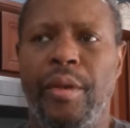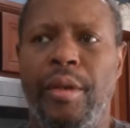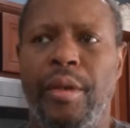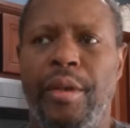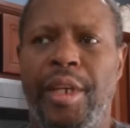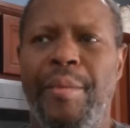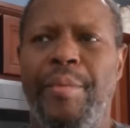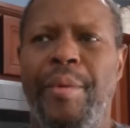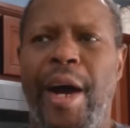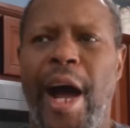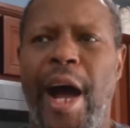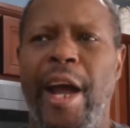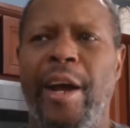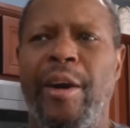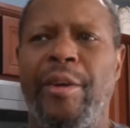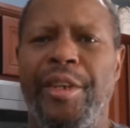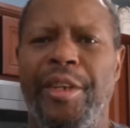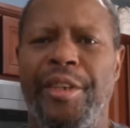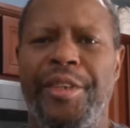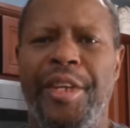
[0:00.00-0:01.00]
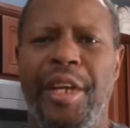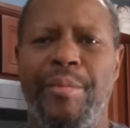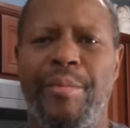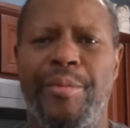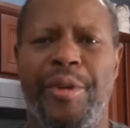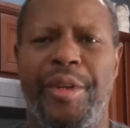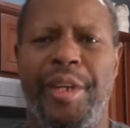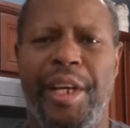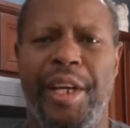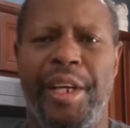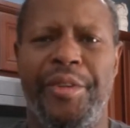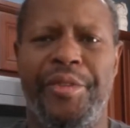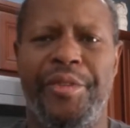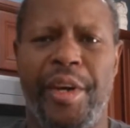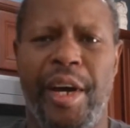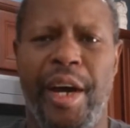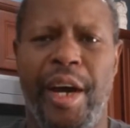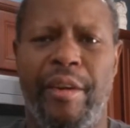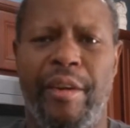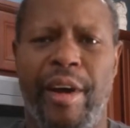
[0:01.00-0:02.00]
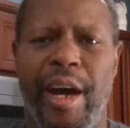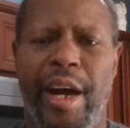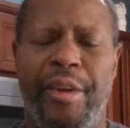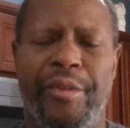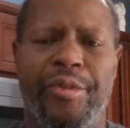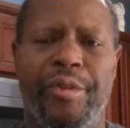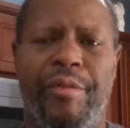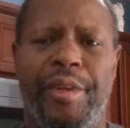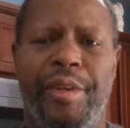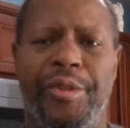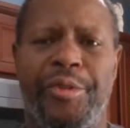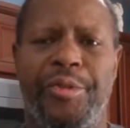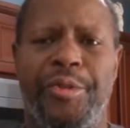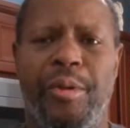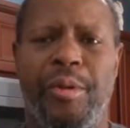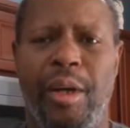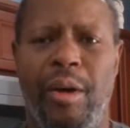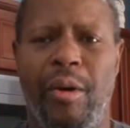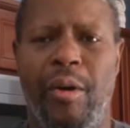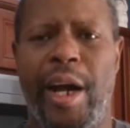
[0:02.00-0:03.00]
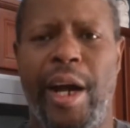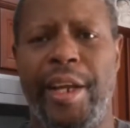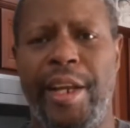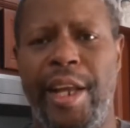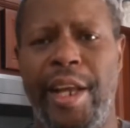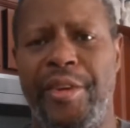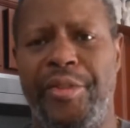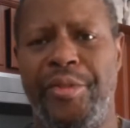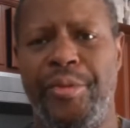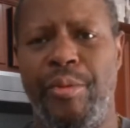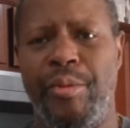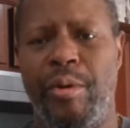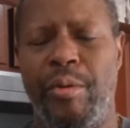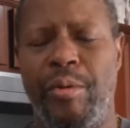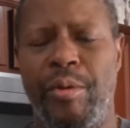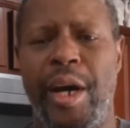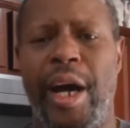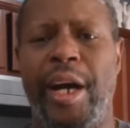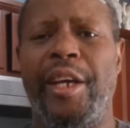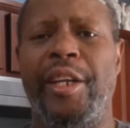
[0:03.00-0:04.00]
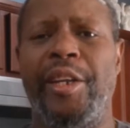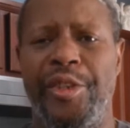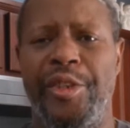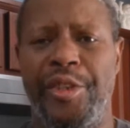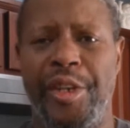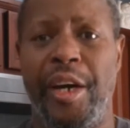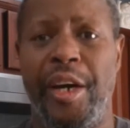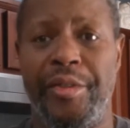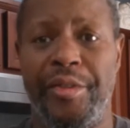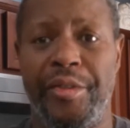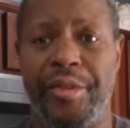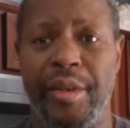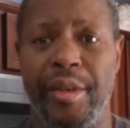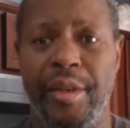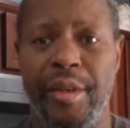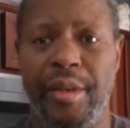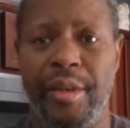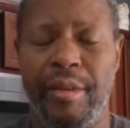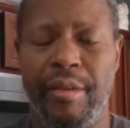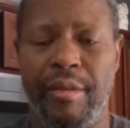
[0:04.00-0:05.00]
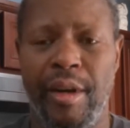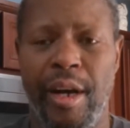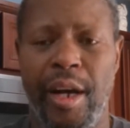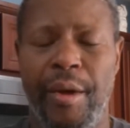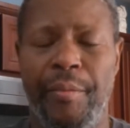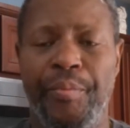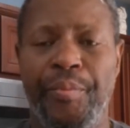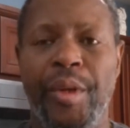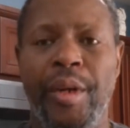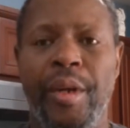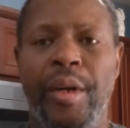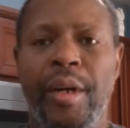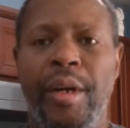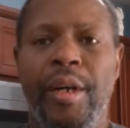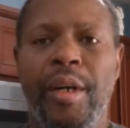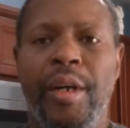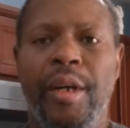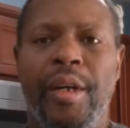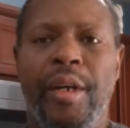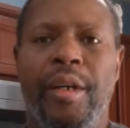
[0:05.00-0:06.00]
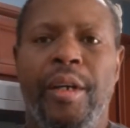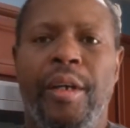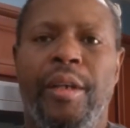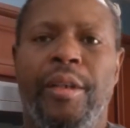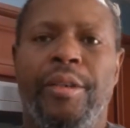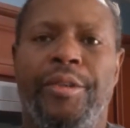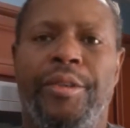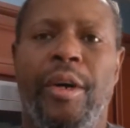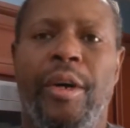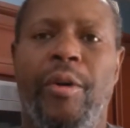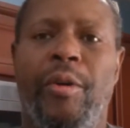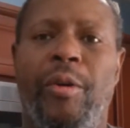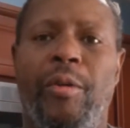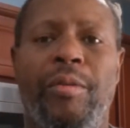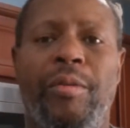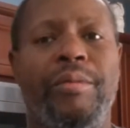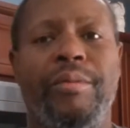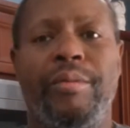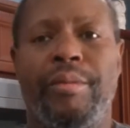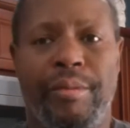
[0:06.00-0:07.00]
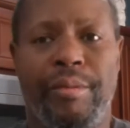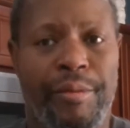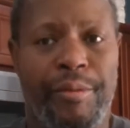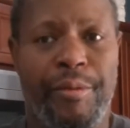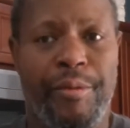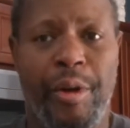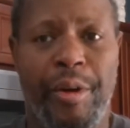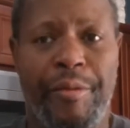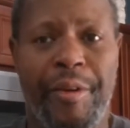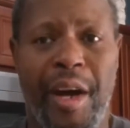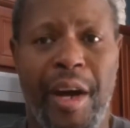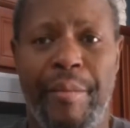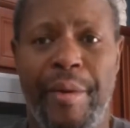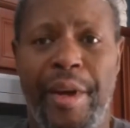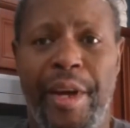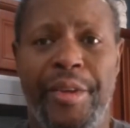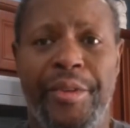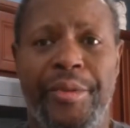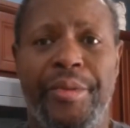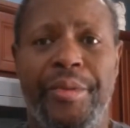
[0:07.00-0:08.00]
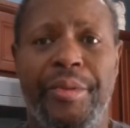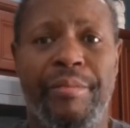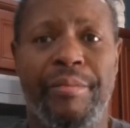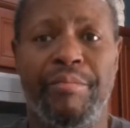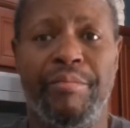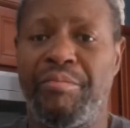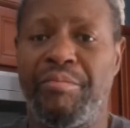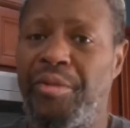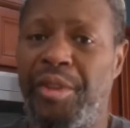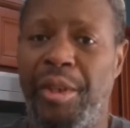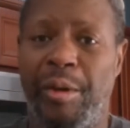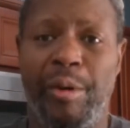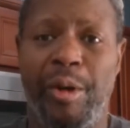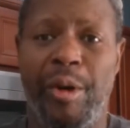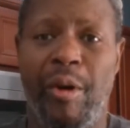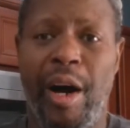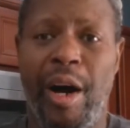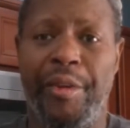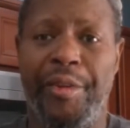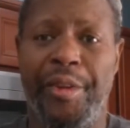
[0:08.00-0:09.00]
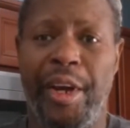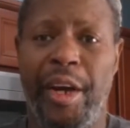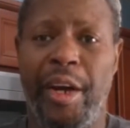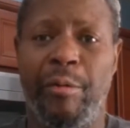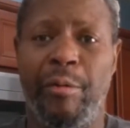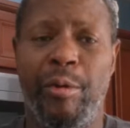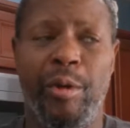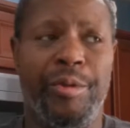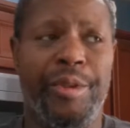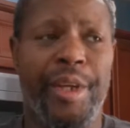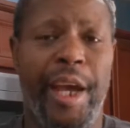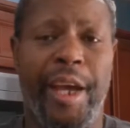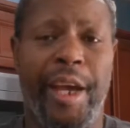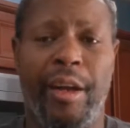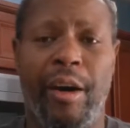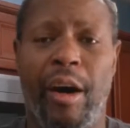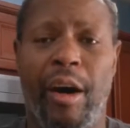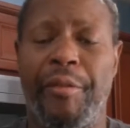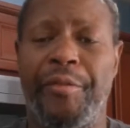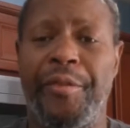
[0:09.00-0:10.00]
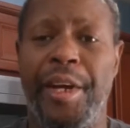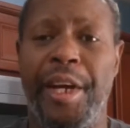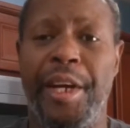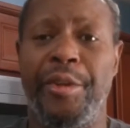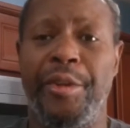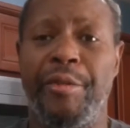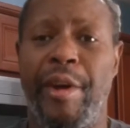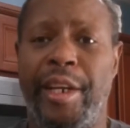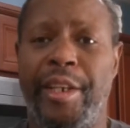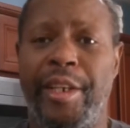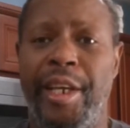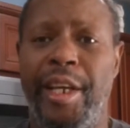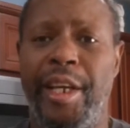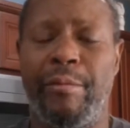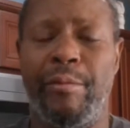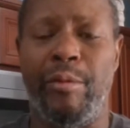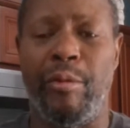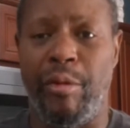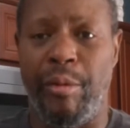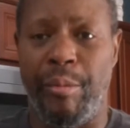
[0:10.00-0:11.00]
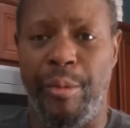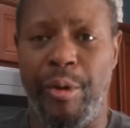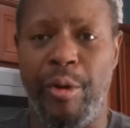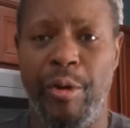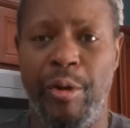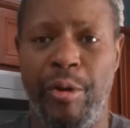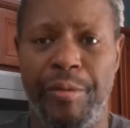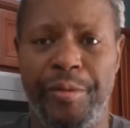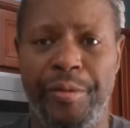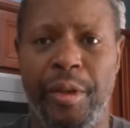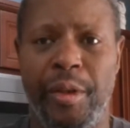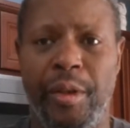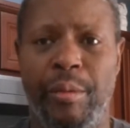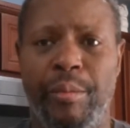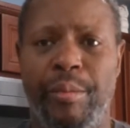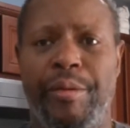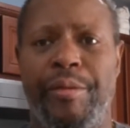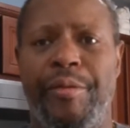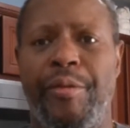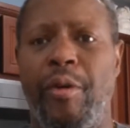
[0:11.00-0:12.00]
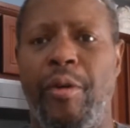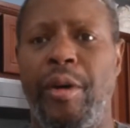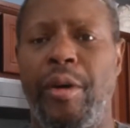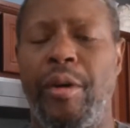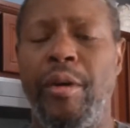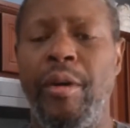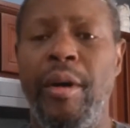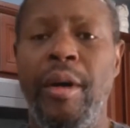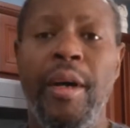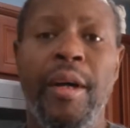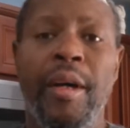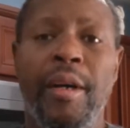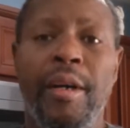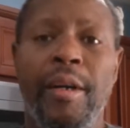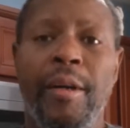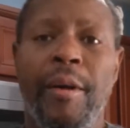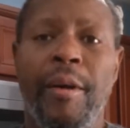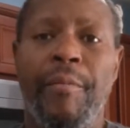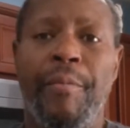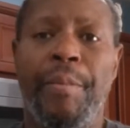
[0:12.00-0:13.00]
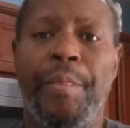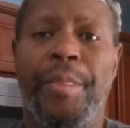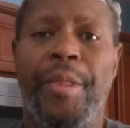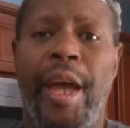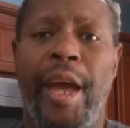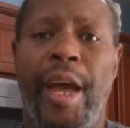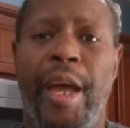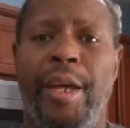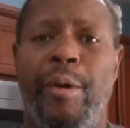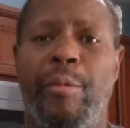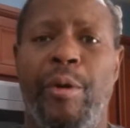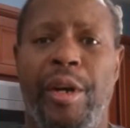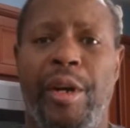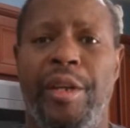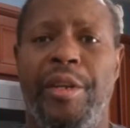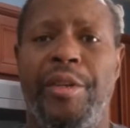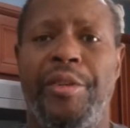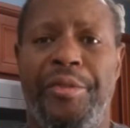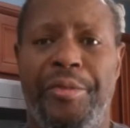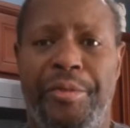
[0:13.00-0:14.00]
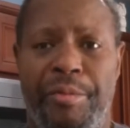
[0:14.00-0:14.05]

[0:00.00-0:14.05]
Keep an eye on the temperature of the inside, right? So if it gets too low, I can add some more wood, I can adjust, right? So 45 minutes, then we'll go out there, we'll take it off indirect heat, we'll remove the aluminum foil, and then we're gonna